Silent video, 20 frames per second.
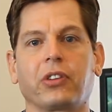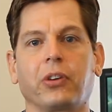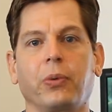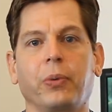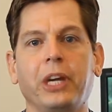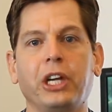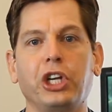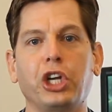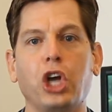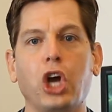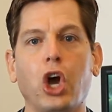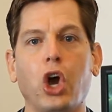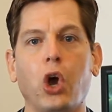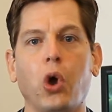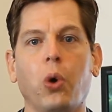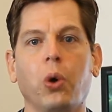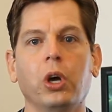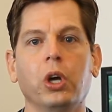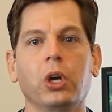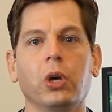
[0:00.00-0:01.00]
So we
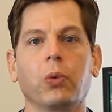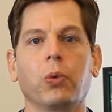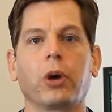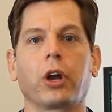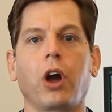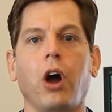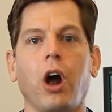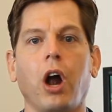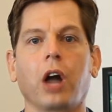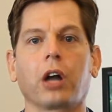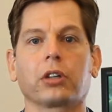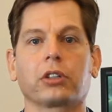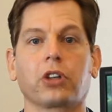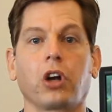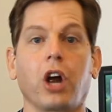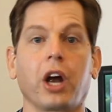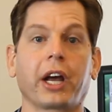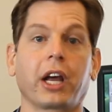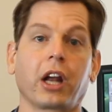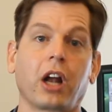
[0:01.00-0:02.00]
know what our
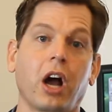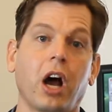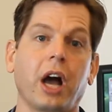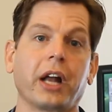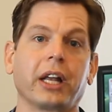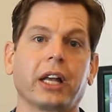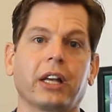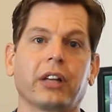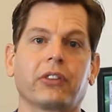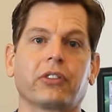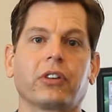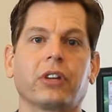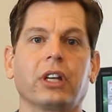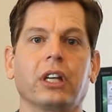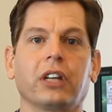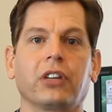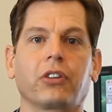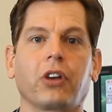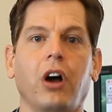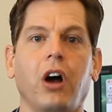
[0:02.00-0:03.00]
target audience
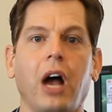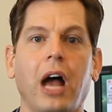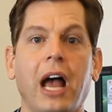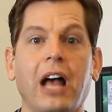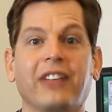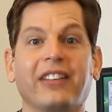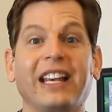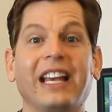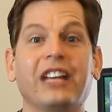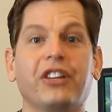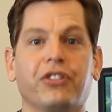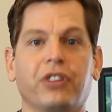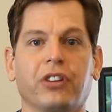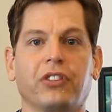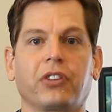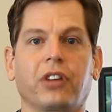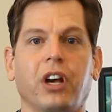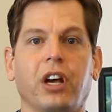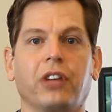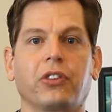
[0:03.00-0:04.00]
has
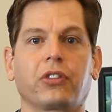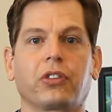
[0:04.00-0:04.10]
interest on.